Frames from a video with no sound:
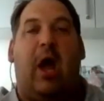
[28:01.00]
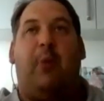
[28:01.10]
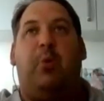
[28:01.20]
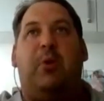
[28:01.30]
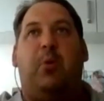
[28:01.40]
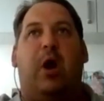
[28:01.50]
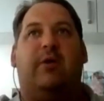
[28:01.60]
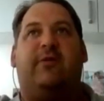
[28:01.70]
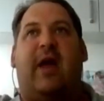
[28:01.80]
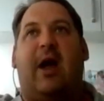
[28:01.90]
And we
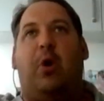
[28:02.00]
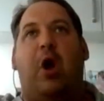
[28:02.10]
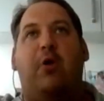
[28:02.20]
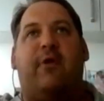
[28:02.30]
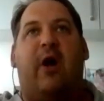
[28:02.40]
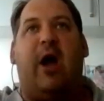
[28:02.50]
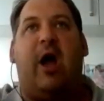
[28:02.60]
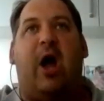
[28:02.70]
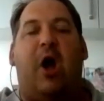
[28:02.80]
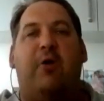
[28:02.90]
worked out
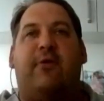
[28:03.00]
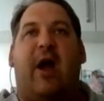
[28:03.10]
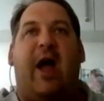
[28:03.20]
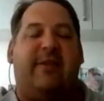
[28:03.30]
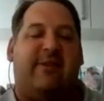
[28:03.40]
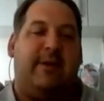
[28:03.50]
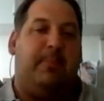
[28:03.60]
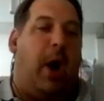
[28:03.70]
over 18